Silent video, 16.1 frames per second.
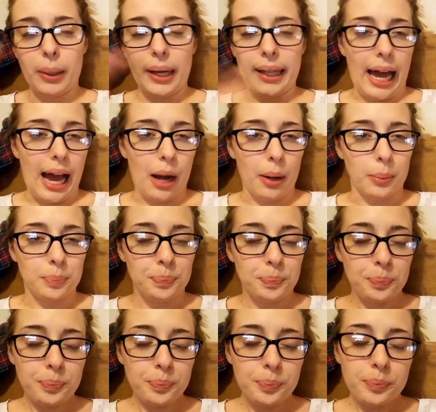work that out.
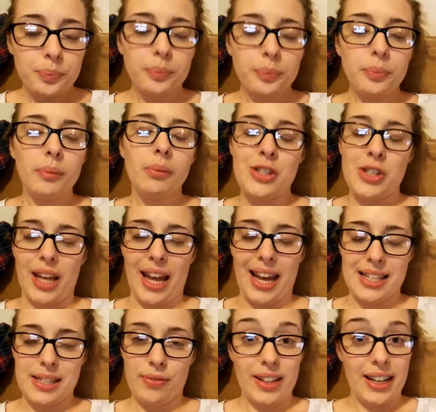So
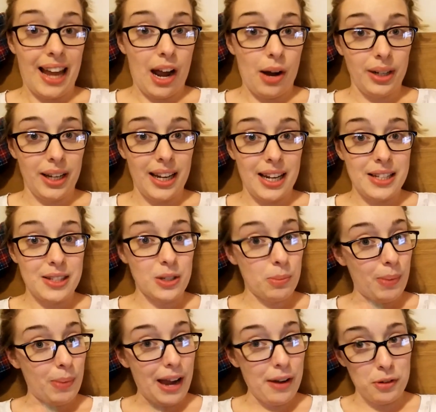yes, for now, it is
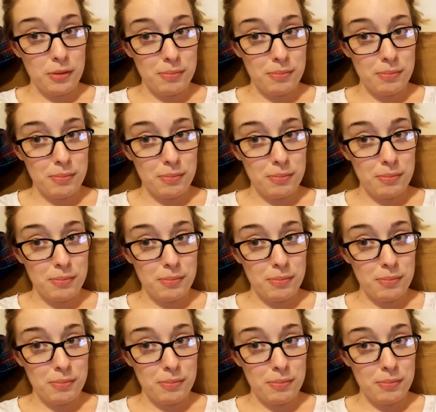goodbye from